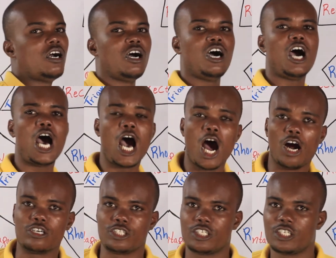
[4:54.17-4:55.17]

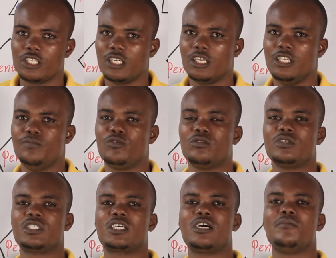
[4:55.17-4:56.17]
Heart. You
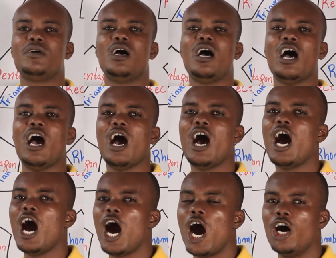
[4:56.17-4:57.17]
pronounce it comme
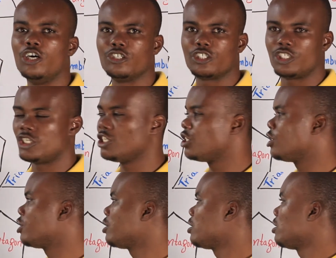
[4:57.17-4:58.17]
heart.
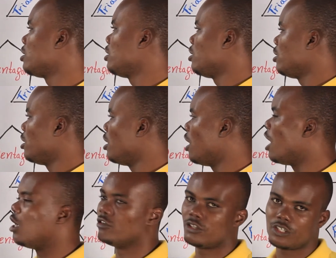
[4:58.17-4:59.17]

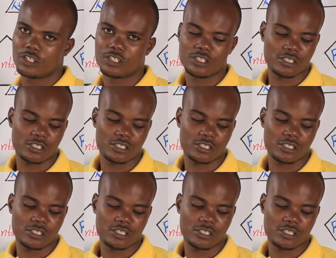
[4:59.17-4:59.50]
Heart.